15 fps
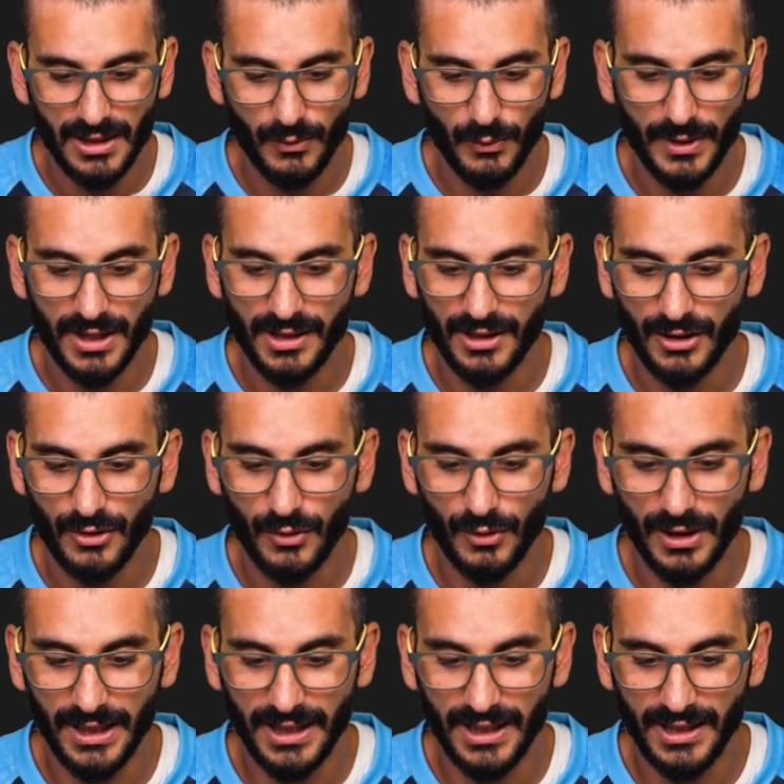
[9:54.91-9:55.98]
We're gonna
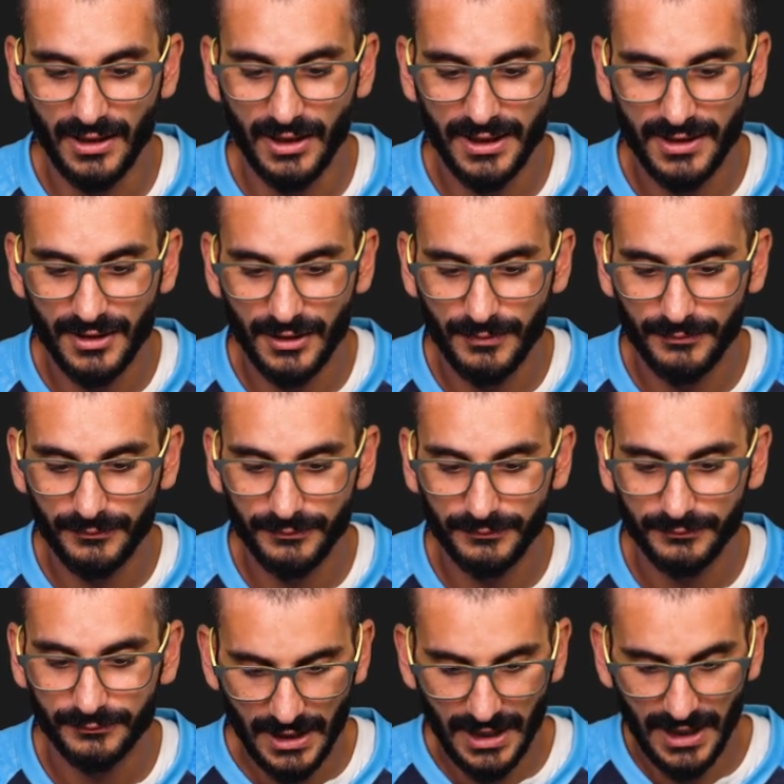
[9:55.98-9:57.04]
call it an item
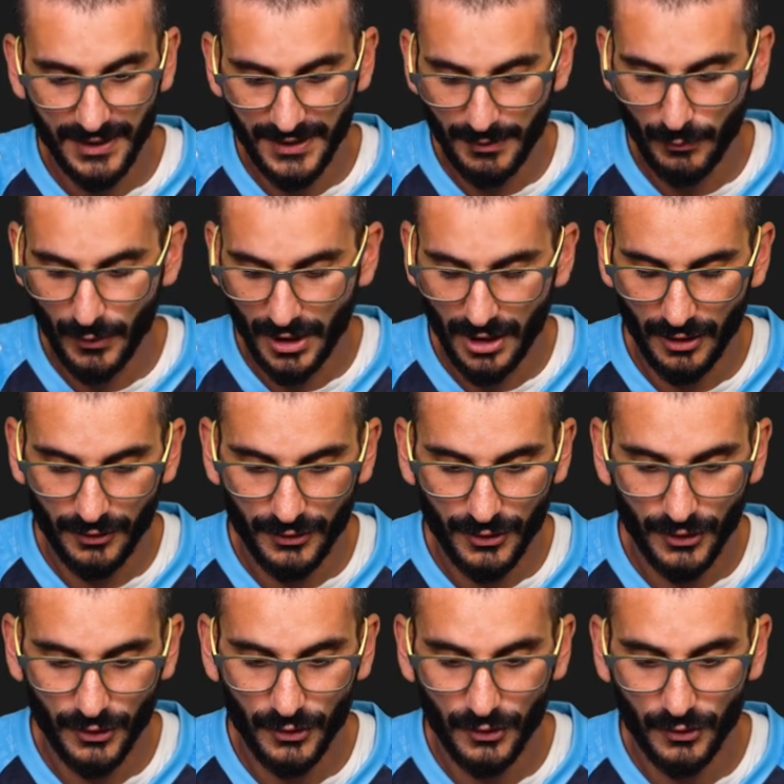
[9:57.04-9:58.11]
and then we're going
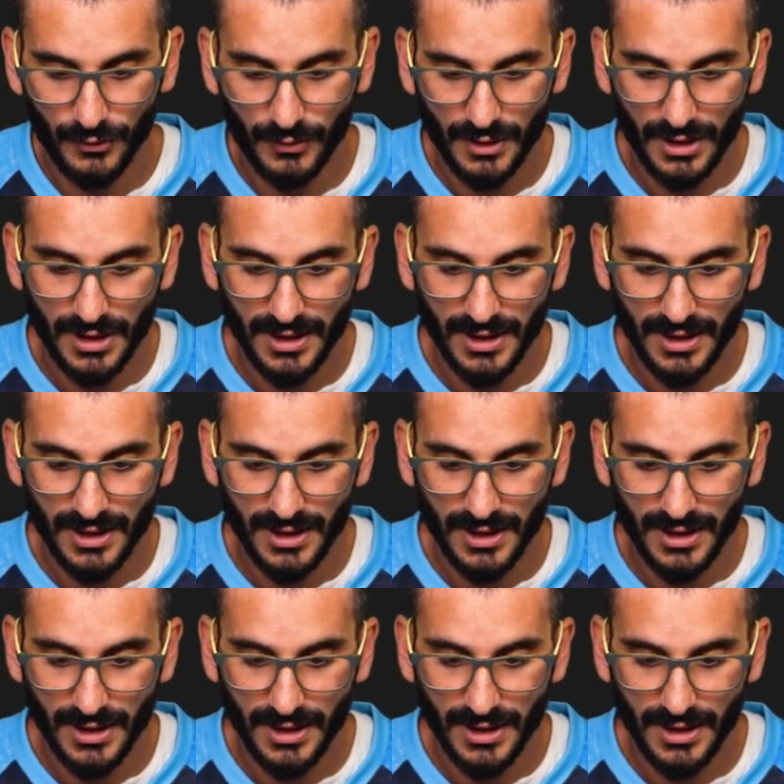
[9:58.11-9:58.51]
to